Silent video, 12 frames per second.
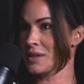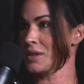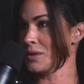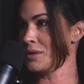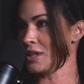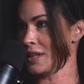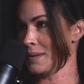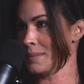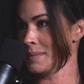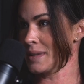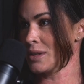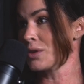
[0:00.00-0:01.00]
two
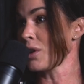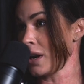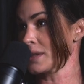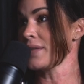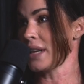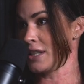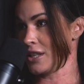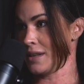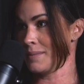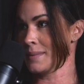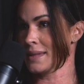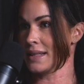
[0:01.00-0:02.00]
CrossFit
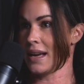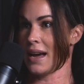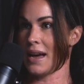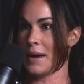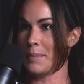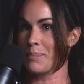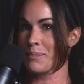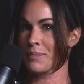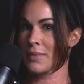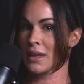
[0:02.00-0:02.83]
gyms.